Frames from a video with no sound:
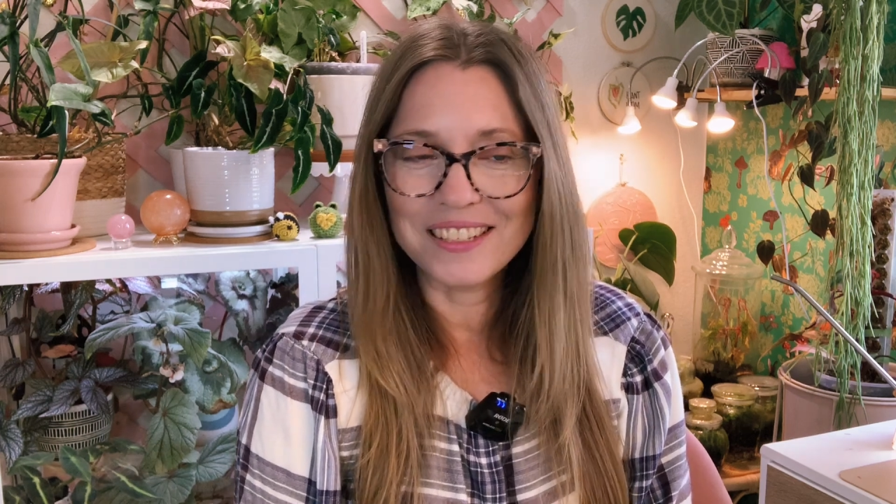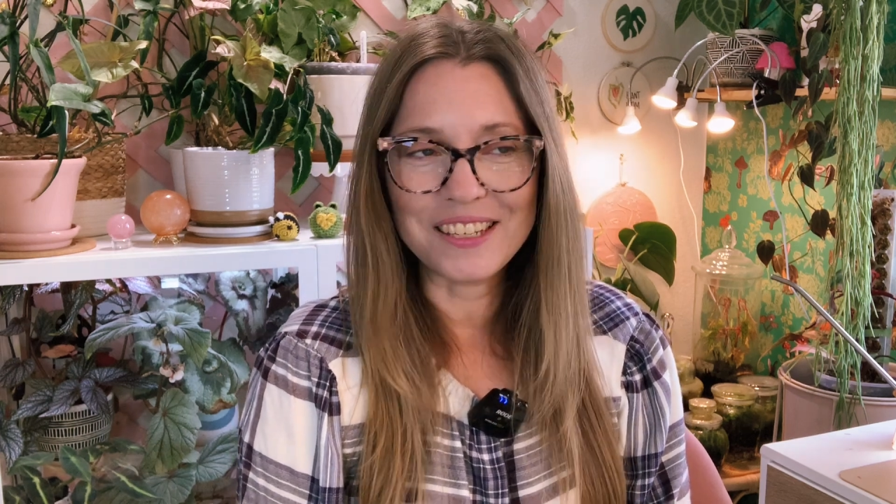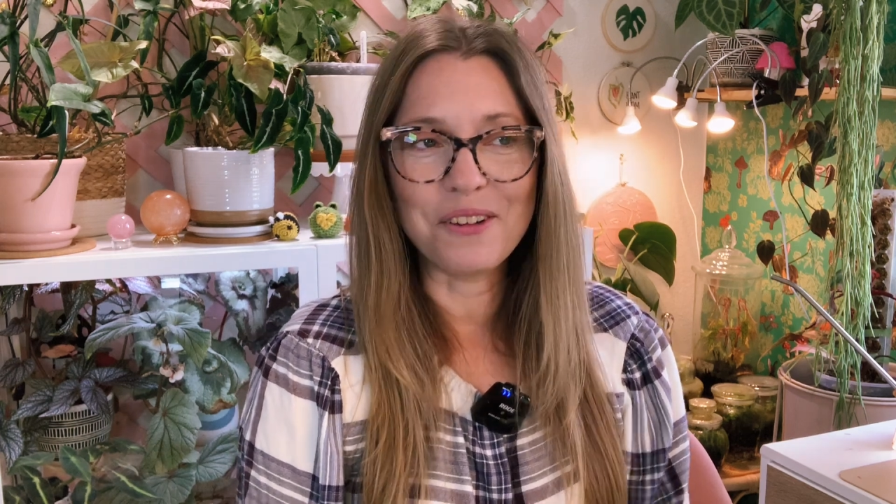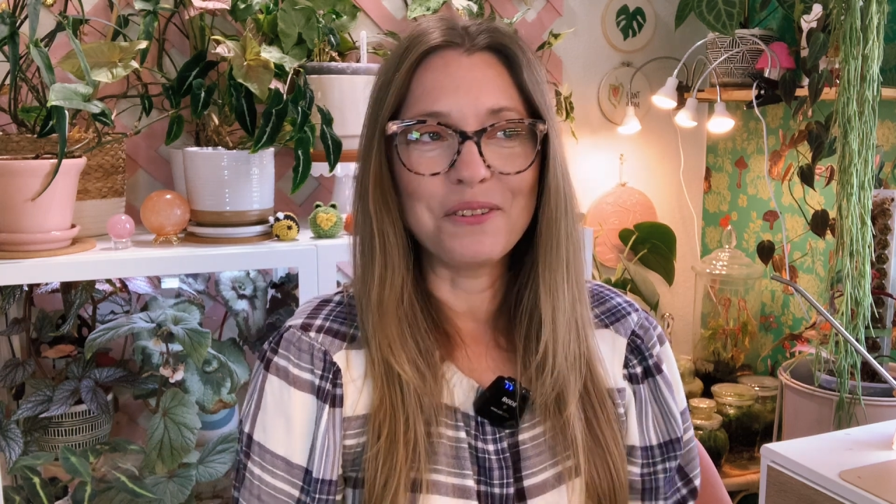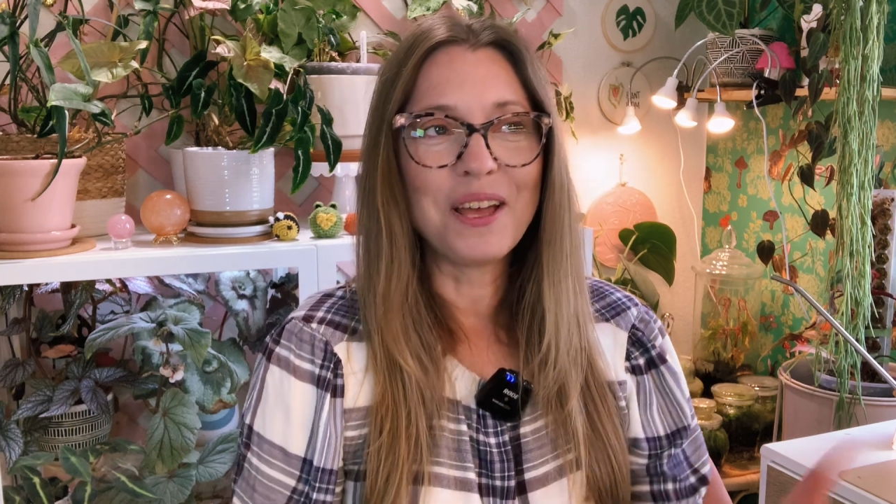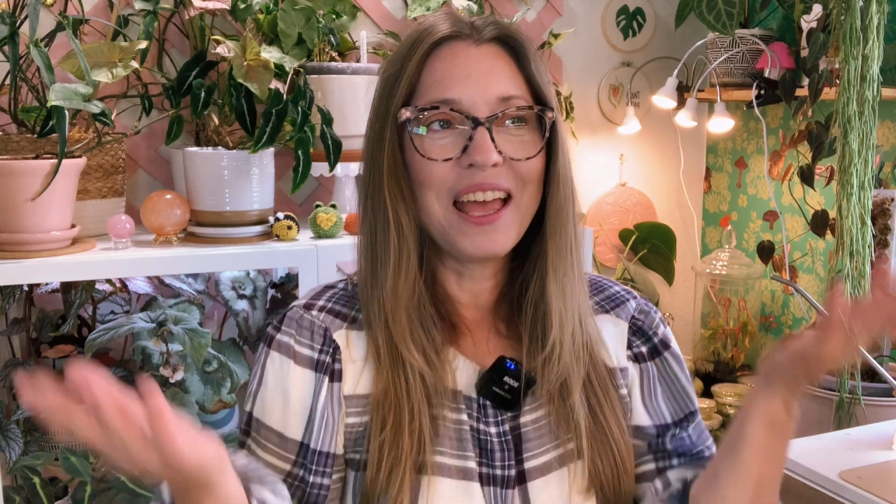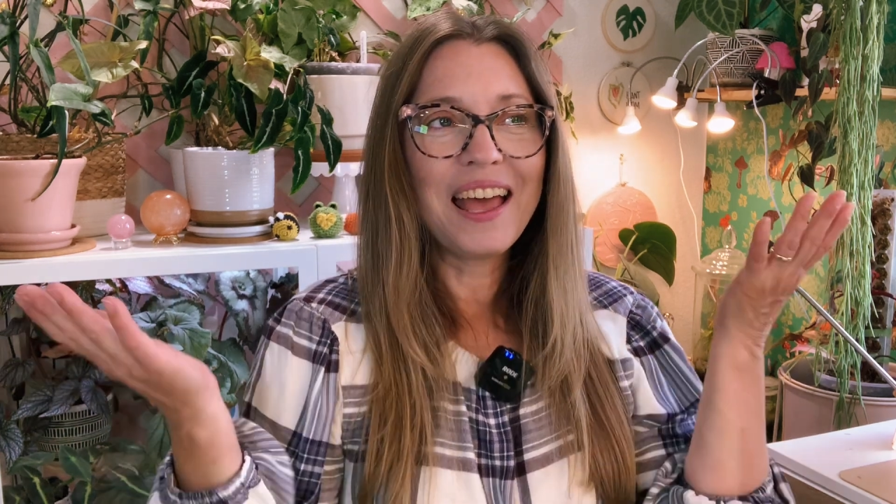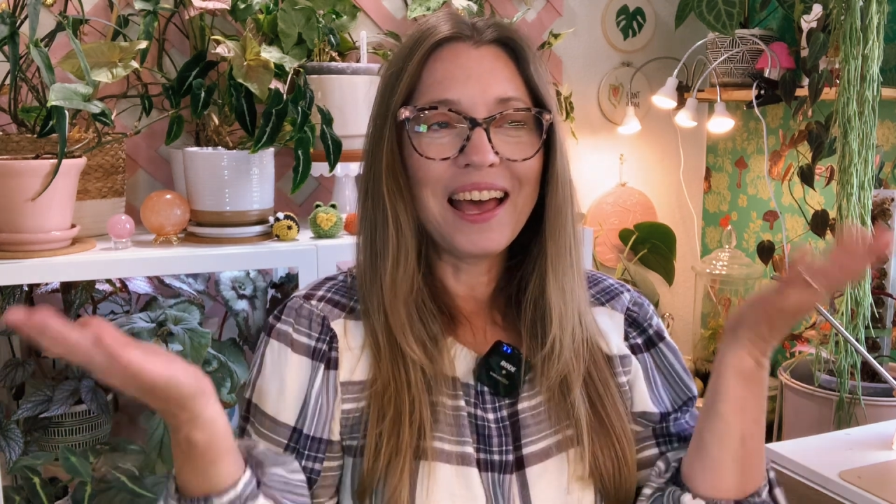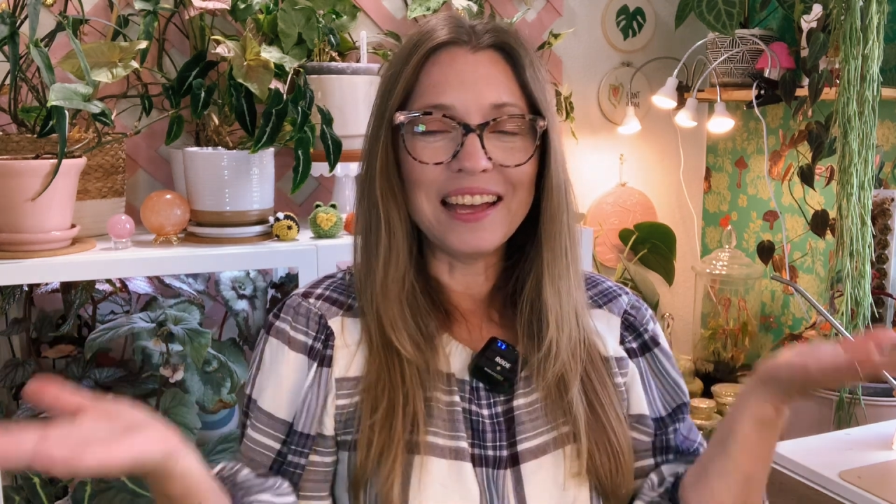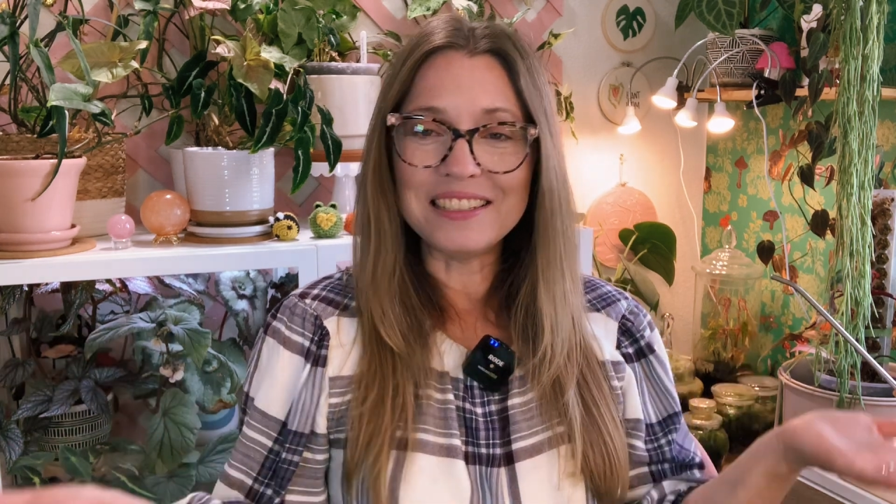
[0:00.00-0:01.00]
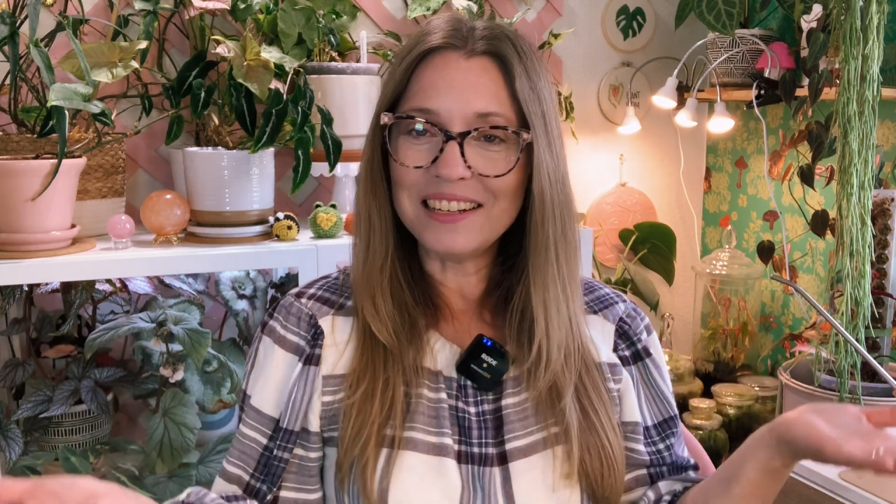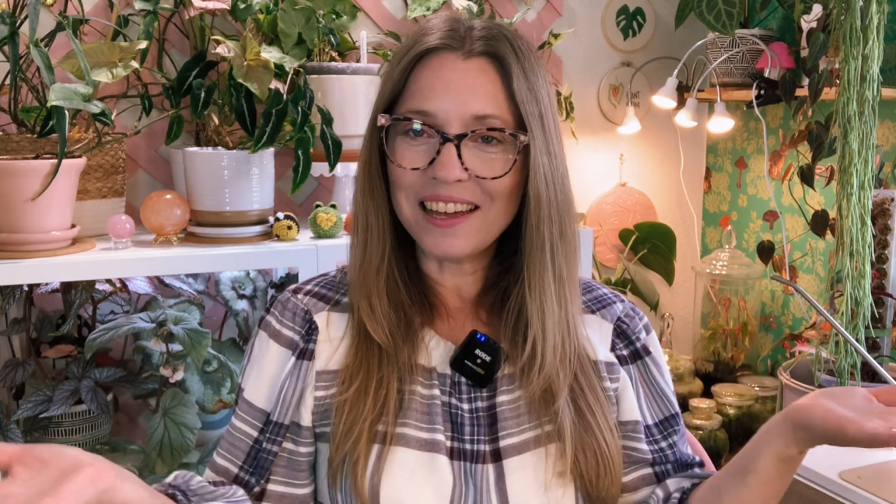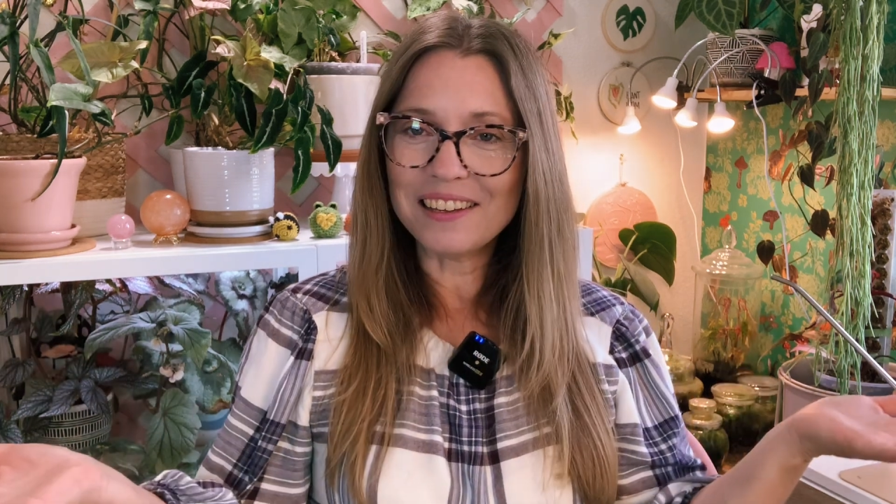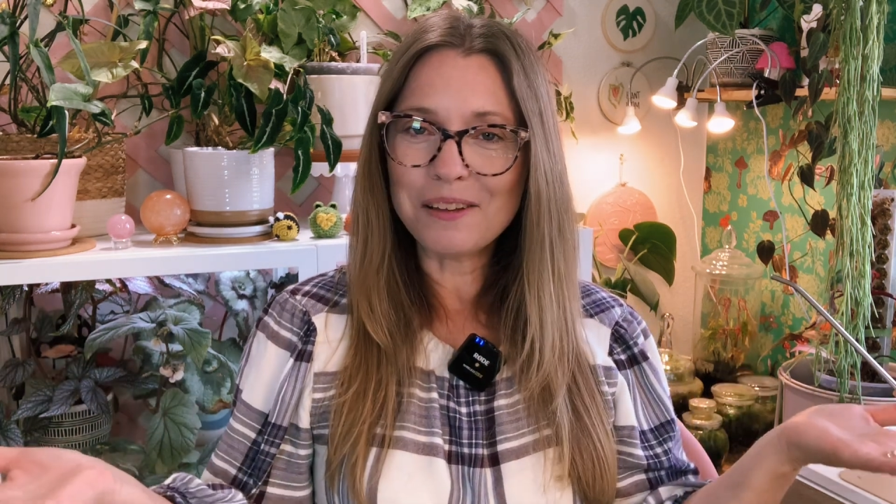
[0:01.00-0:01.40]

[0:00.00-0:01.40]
So I did not